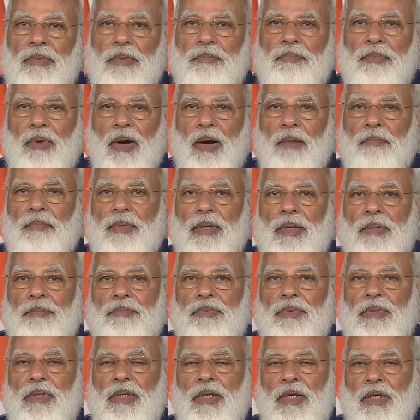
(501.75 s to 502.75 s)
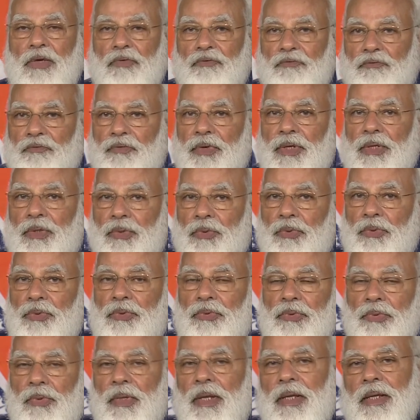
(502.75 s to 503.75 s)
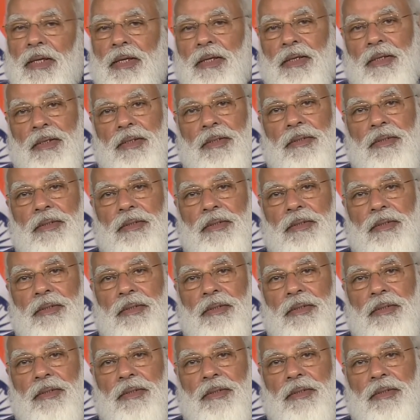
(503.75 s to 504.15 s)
the problems we do today.